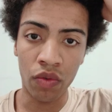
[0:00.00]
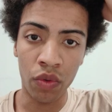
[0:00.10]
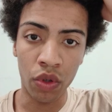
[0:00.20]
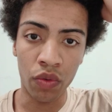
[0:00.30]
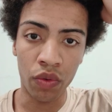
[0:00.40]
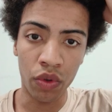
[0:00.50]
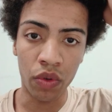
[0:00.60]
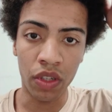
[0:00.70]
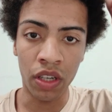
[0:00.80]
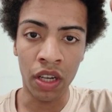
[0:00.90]
true,
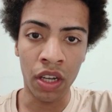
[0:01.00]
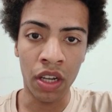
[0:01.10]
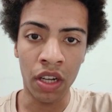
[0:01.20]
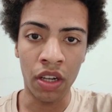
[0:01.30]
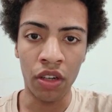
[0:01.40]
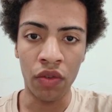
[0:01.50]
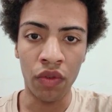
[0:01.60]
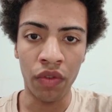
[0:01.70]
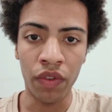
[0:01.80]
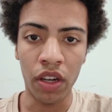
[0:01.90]
true,
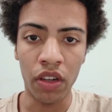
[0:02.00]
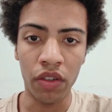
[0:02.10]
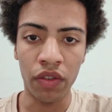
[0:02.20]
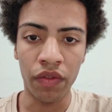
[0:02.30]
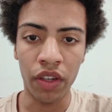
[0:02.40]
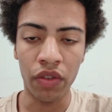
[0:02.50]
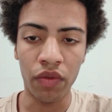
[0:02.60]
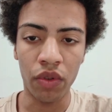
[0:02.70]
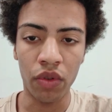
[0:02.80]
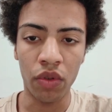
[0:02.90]
true, false, false,
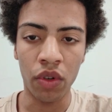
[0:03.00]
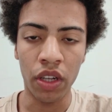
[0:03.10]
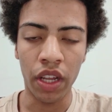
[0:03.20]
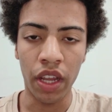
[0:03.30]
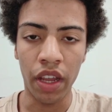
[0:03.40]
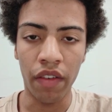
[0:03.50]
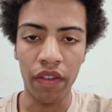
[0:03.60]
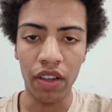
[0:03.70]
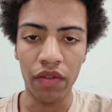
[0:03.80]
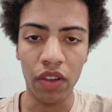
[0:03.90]
true, and
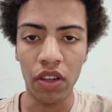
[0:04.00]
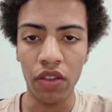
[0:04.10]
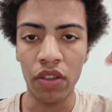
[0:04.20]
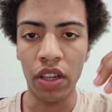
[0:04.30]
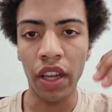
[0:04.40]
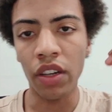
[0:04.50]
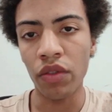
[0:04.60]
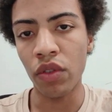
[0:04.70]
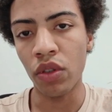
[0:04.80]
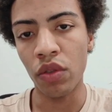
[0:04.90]
false, false, and
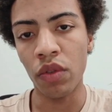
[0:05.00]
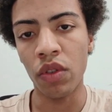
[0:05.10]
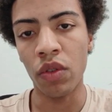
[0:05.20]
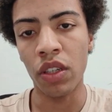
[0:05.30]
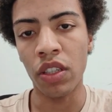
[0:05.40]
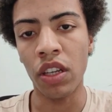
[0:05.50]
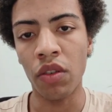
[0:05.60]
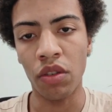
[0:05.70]
true, true is the